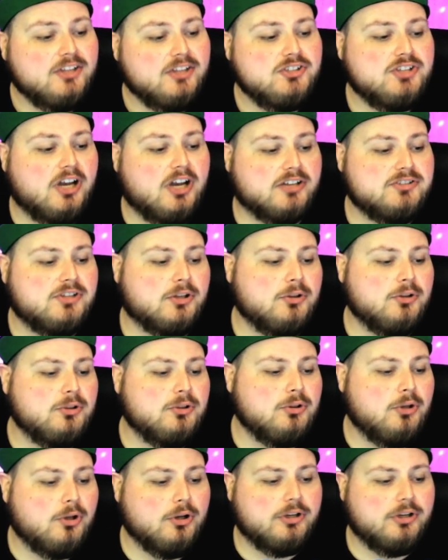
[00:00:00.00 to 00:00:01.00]
just
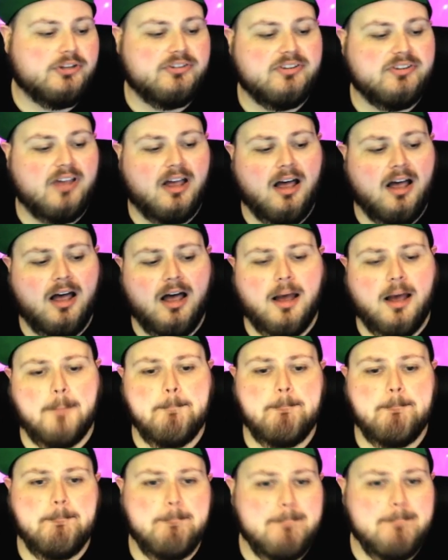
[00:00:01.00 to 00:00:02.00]
looks
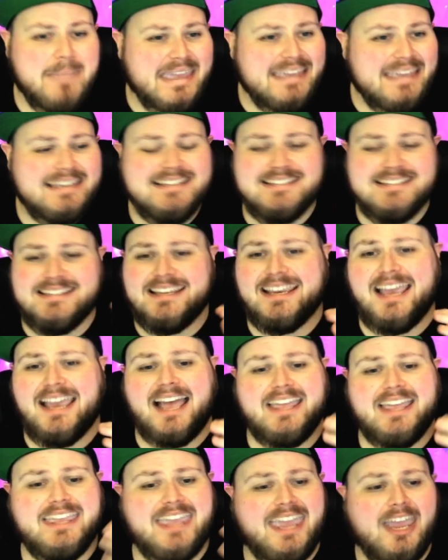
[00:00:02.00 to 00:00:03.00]
amazing.
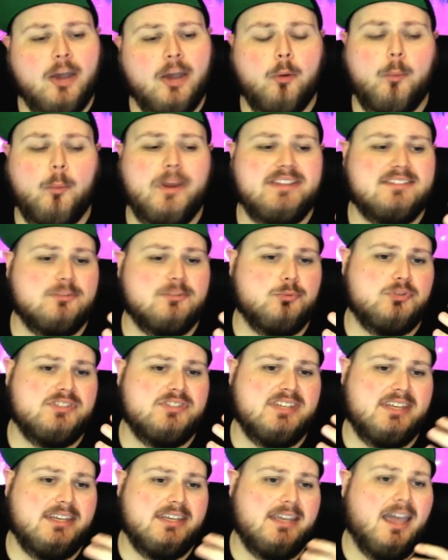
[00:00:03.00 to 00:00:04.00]
I can't wait to
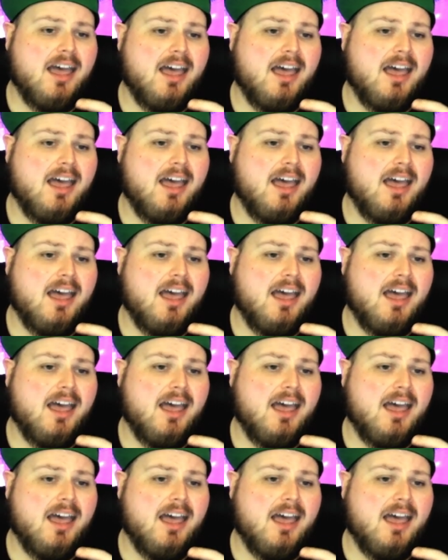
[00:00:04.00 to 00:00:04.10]
see